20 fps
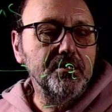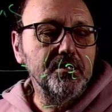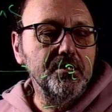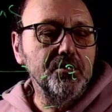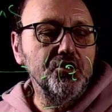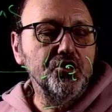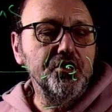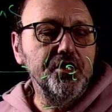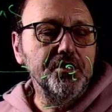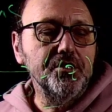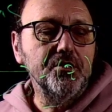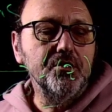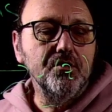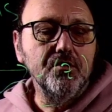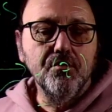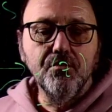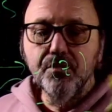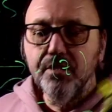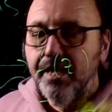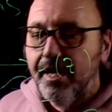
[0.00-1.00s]
in general
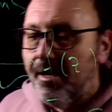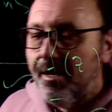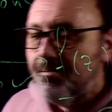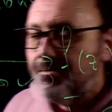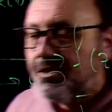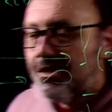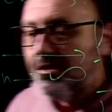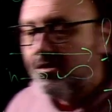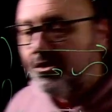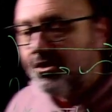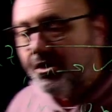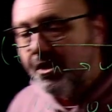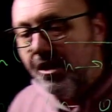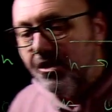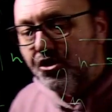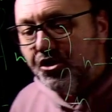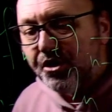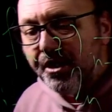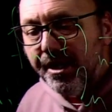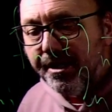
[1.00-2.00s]
on epsilon,
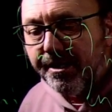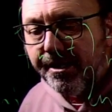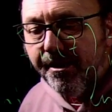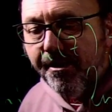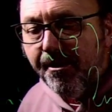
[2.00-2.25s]
such that